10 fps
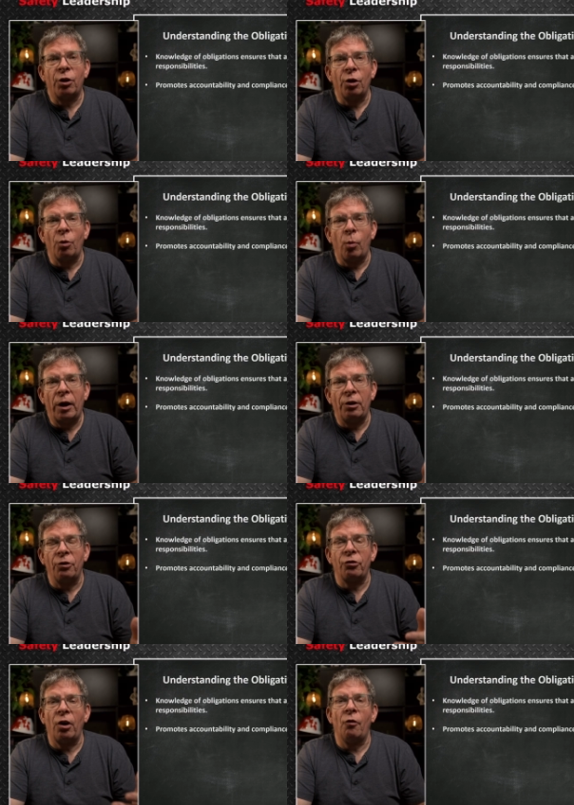a good
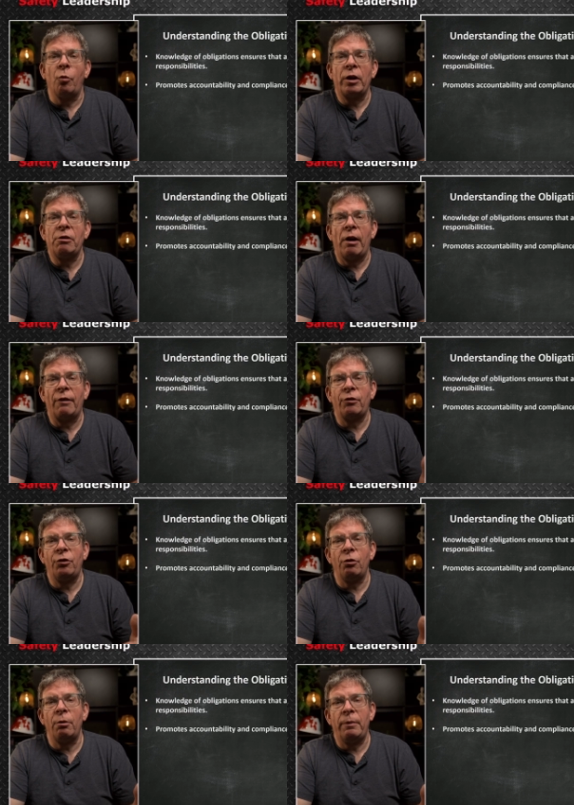awareness of what you have to
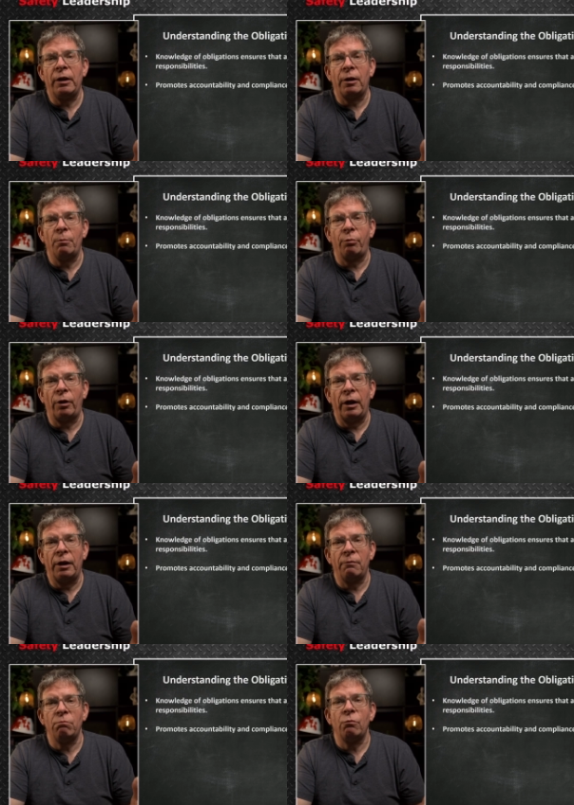do to be
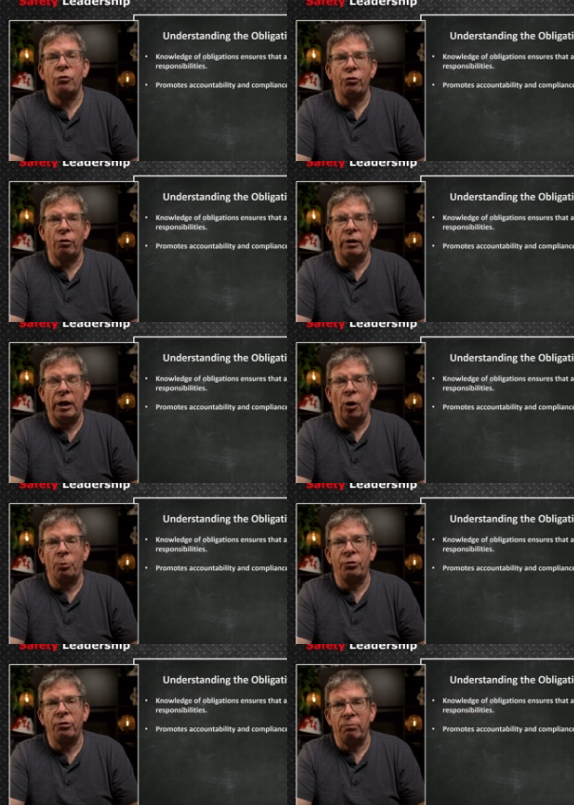compliant certainly
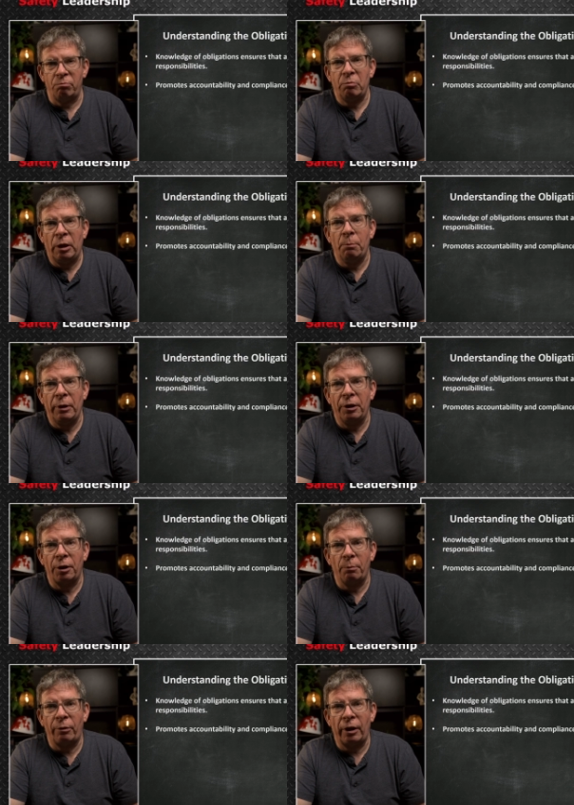helps in
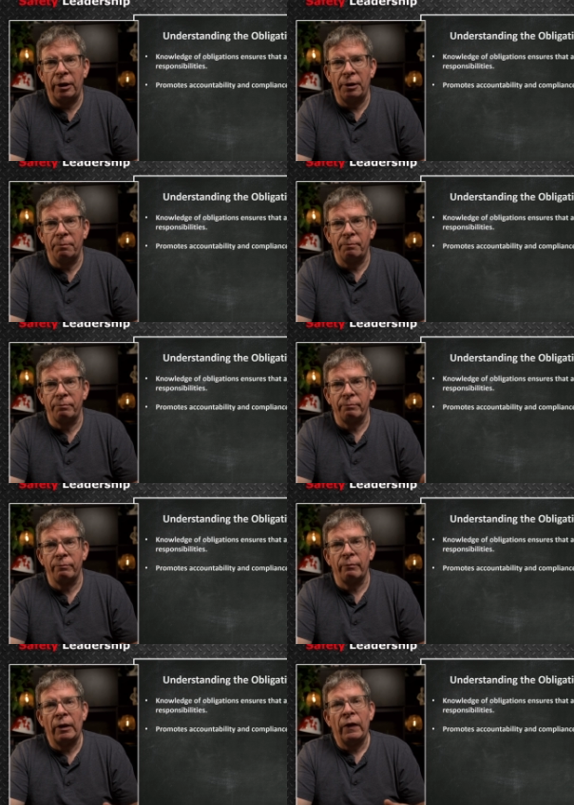being compliant.
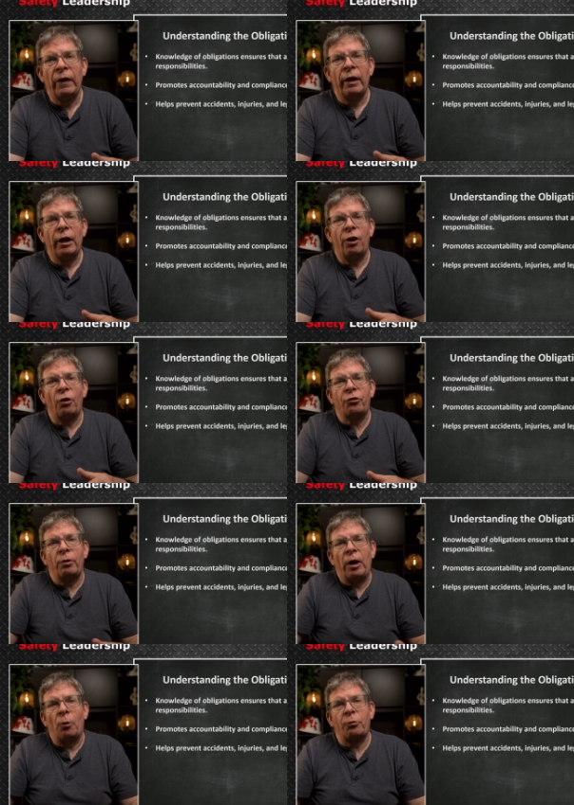It
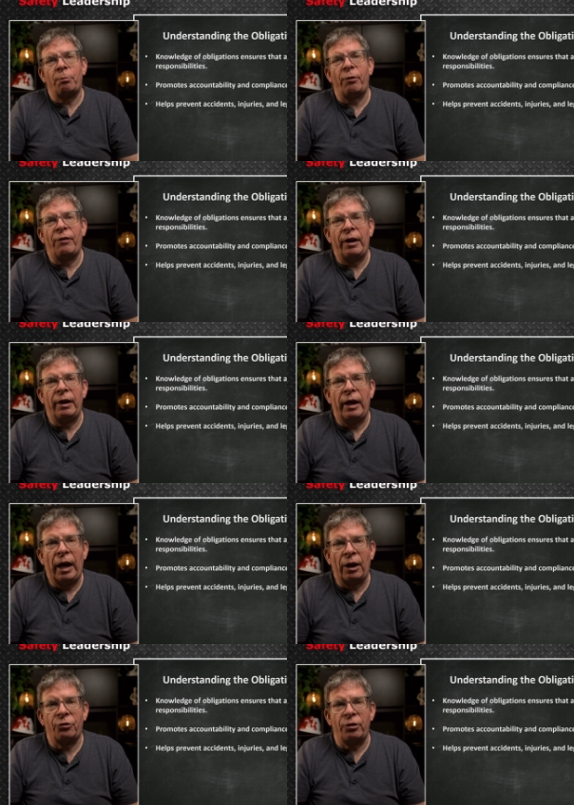also helps prevent
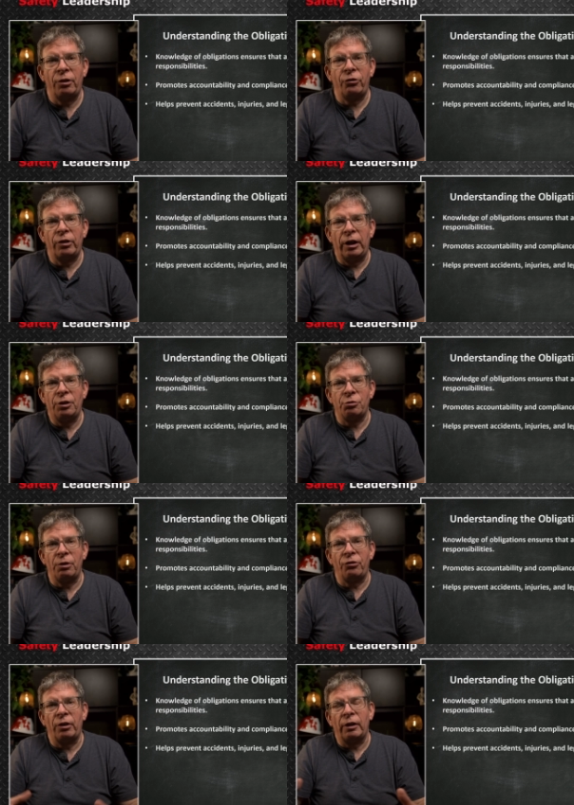accidents and
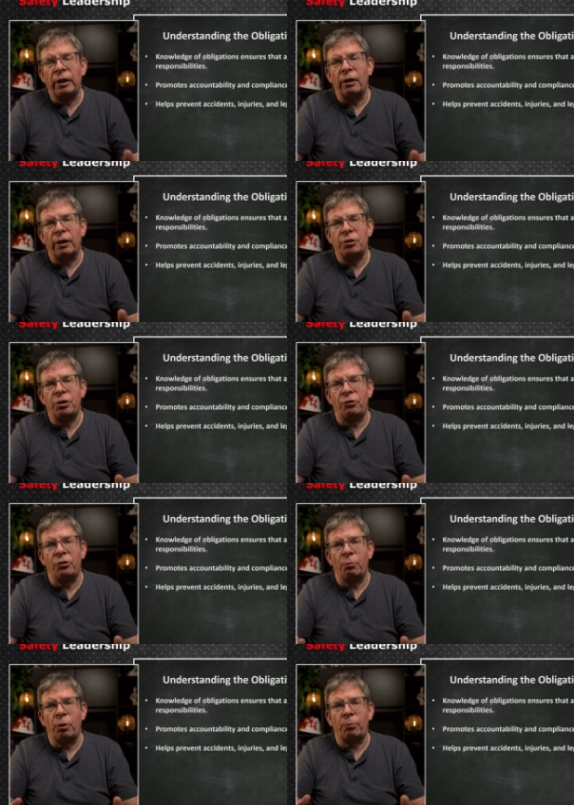injuries and legal issues
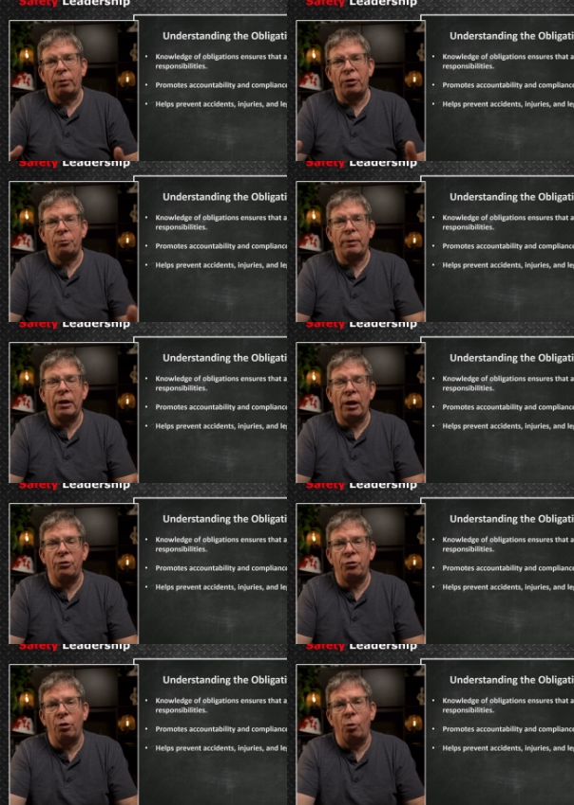in the workplace
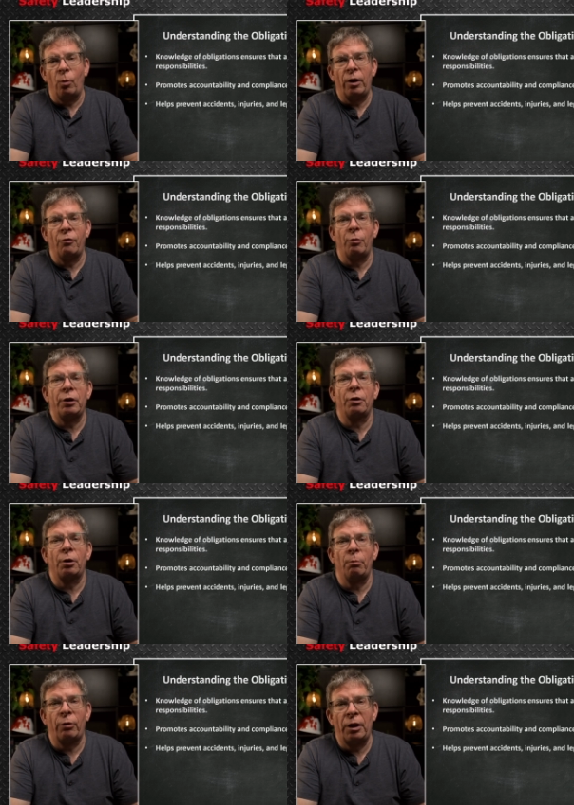because you're aware of what your
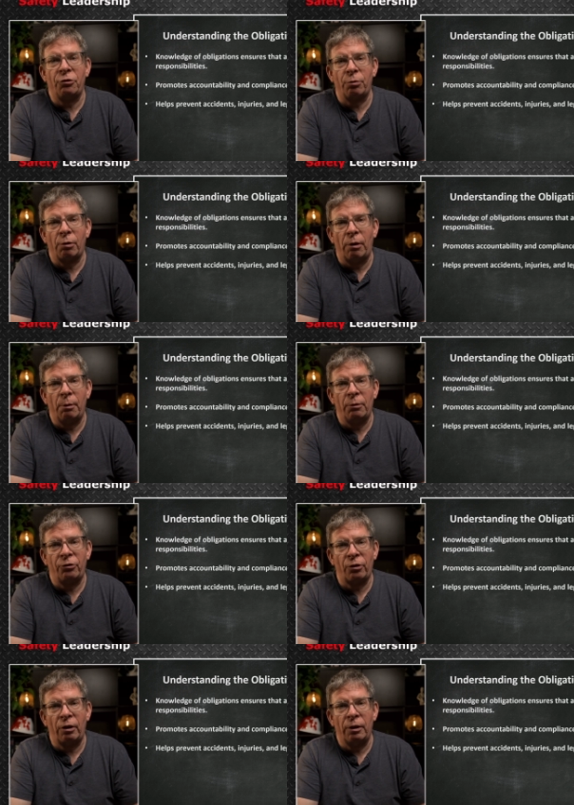compliance
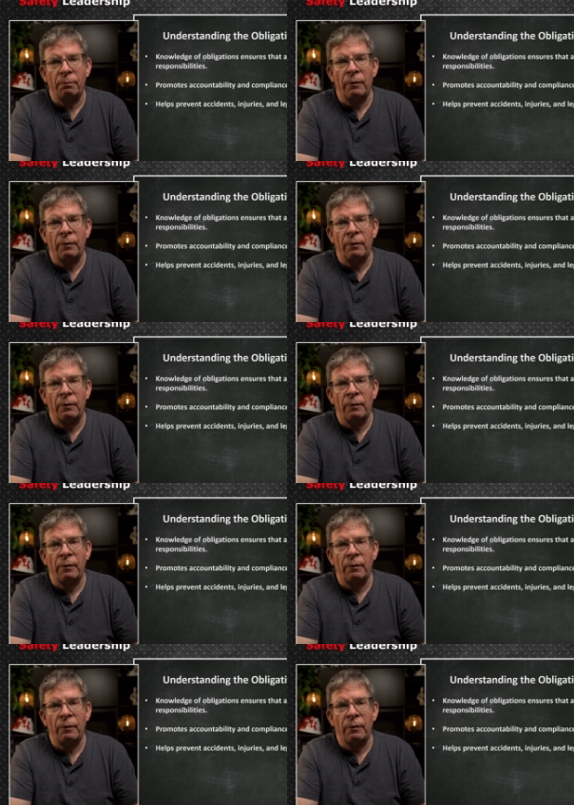requirements are.